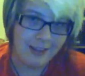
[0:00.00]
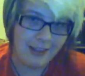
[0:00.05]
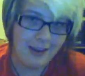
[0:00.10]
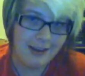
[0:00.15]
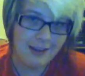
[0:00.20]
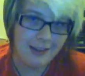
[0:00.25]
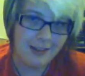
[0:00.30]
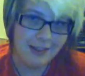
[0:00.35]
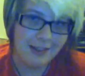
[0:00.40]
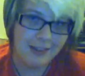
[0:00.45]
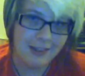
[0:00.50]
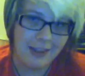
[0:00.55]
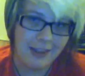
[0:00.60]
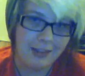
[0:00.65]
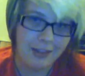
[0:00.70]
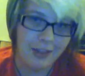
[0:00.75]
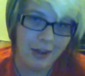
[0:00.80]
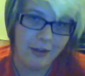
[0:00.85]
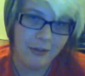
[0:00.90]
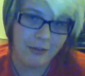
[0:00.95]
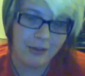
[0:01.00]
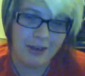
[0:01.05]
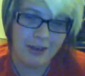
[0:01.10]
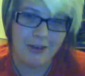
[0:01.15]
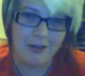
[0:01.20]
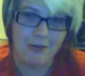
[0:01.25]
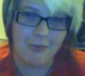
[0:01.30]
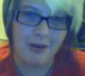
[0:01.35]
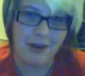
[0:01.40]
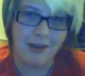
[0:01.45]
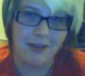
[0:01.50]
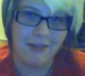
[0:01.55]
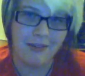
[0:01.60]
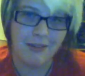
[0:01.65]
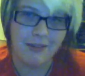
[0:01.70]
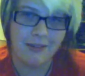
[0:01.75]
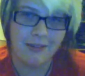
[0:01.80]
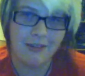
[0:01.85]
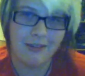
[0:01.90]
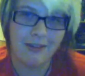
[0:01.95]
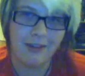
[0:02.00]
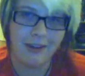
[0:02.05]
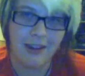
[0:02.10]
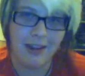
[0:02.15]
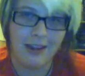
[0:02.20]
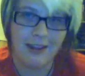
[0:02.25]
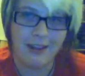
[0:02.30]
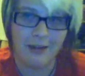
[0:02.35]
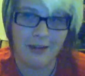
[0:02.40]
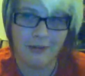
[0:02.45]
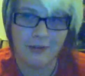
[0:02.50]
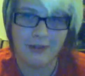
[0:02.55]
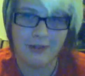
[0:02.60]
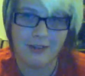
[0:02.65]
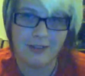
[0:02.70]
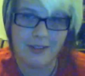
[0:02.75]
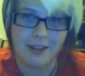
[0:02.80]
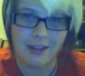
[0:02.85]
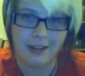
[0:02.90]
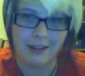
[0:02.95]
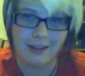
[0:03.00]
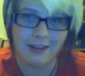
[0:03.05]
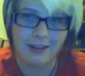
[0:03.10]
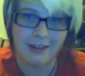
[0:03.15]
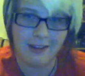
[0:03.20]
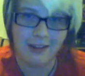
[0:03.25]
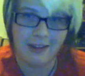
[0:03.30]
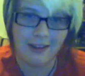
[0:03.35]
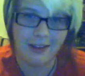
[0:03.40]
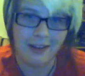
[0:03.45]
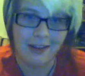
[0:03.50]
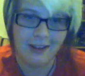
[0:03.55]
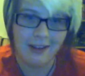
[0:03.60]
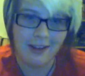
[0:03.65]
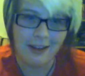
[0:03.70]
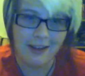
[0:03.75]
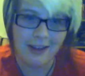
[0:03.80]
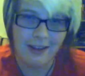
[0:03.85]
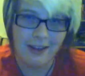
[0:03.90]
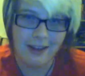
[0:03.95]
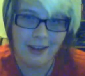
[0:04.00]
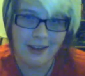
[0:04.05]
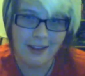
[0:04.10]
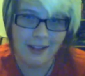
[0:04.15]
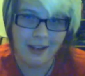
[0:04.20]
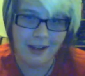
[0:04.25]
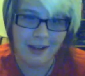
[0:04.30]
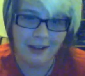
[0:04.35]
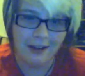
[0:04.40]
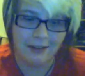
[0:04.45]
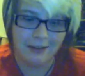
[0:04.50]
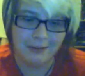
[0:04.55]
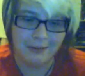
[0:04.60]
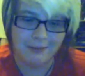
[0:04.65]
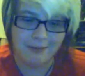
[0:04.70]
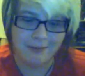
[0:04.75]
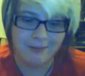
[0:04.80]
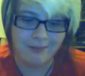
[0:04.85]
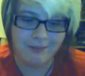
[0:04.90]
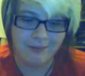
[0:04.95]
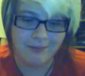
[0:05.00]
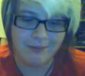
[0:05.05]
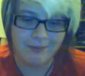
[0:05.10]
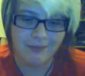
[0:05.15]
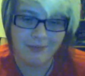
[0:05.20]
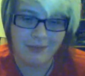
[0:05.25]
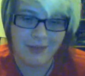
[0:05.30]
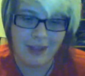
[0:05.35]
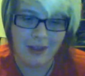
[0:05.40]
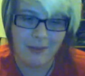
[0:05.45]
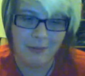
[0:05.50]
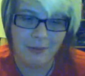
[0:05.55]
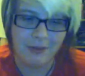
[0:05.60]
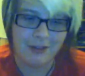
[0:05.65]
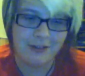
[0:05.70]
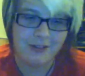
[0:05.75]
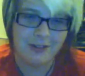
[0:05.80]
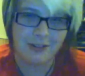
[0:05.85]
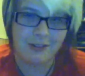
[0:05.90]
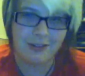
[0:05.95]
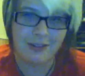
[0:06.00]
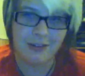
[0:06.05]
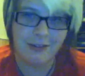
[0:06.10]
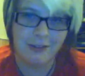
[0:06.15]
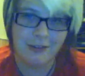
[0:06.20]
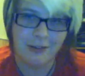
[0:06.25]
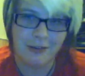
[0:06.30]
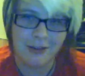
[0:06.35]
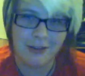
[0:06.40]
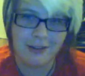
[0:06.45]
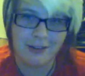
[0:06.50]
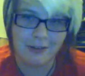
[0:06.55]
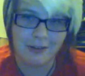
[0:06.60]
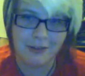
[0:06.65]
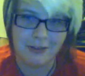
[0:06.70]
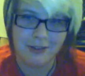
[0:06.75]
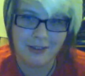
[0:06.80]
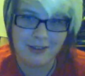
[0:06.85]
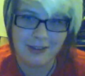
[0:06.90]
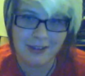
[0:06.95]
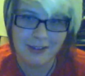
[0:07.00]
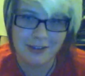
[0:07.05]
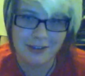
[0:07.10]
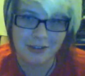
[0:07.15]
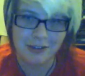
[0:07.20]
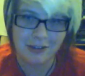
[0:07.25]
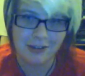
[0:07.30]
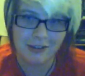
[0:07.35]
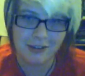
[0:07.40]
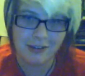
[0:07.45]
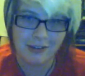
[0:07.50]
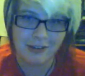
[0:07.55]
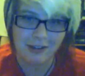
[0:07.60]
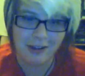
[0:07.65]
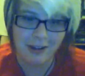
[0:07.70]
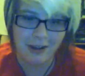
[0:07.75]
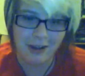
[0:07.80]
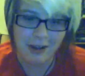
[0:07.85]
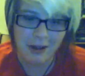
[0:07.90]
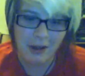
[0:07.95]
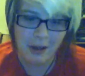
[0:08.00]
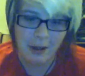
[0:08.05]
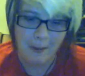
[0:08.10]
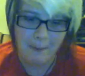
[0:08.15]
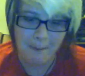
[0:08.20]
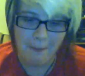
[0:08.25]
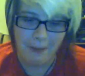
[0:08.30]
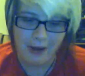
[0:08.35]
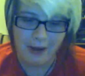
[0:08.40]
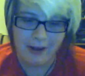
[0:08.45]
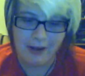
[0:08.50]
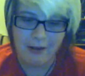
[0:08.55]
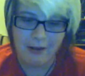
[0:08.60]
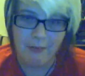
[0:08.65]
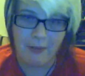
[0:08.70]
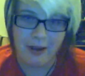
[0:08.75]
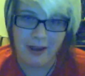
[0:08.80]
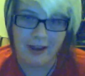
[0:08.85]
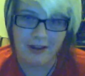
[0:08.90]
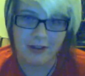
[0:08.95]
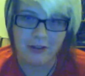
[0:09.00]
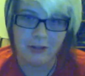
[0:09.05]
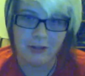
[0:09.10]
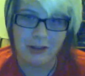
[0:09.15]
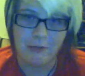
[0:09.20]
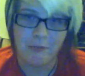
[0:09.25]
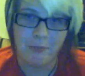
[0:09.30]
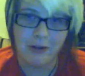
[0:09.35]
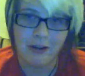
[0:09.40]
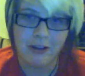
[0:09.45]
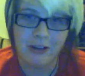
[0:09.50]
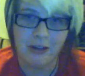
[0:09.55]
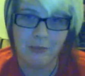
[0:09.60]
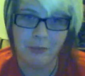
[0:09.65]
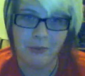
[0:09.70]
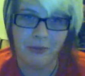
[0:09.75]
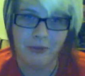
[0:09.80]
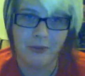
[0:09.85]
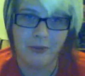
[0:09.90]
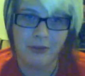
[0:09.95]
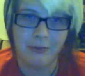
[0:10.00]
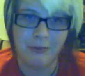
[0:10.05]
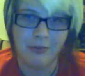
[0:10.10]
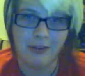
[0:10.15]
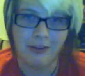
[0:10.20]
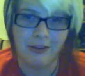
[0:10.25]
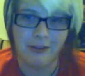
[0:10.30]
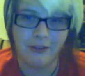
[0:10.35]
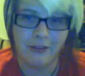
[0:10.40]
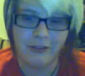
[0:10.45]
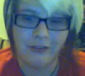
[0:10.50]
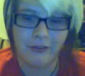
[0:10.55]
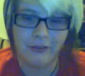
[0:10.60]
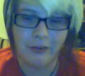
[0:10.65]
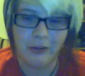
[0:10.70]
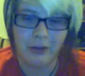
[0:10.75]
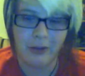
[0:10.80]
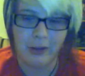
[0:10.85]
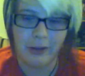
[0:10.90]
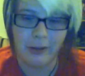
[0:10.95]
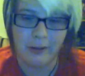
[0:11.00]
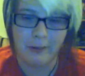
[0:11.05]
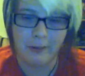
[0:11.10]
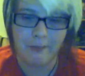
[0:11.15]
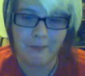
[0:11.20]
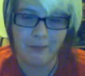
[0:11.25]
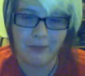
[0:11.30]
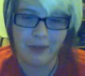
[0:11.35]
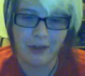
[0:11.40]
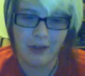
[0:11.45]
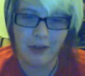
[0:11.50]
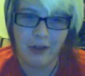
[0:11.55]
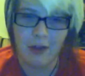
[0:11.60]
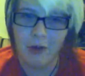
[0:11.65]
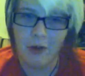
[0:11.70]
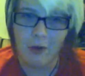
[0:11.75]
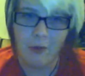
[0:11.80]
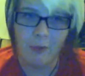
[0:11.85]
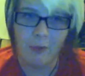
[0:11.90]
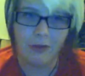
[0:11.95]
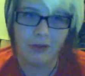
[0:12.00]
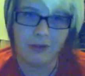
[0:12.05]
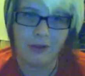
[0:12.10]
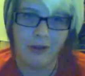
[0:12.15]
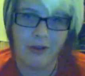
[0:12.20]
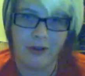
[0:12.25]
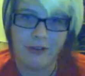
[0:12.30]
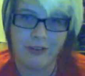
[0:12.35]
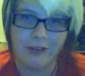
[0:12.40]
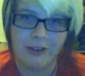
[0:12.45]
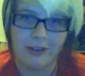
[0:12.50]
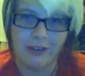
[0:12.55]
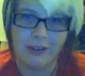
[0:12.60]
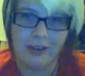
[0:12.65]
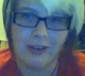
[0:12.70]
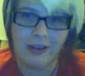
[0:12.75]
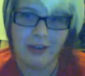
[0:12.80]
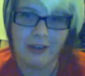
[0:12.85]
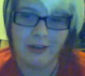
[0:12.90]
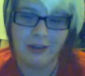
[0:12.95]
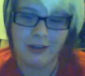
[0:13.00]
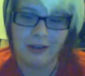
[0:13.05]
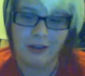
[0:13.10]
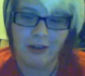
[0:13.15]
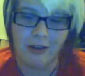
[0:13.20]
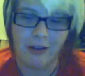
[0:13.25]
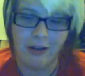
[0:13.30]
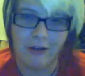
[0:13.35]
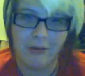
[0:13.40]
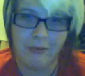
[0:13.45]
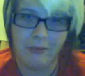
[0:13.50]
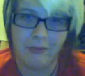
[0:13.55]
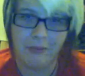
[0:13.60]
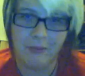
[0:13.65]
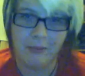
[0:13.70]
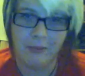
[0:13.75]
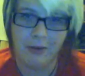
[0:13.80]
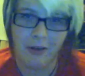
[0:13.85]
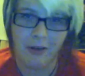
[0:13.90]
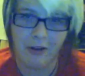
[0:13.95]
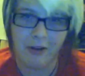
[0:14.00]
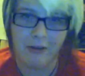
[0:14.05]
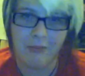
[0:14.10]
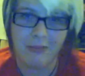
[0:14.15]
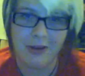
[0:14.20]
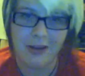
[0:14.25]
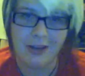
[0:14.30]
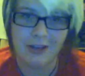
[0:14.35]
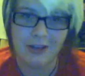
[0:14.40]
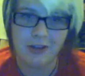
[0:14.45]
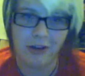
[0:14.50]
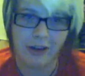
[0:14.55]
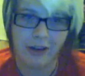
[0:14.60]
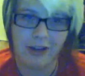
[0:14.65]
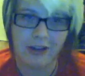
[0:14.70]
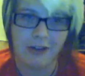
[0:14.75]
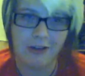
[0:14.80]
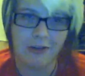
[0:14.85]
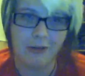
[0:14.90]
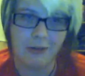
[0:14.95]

They, they thought they knew me. And that was the thing. Um, it wasn't just the students, it was the teachers. The principal himself, um, was constantly on, on me, trying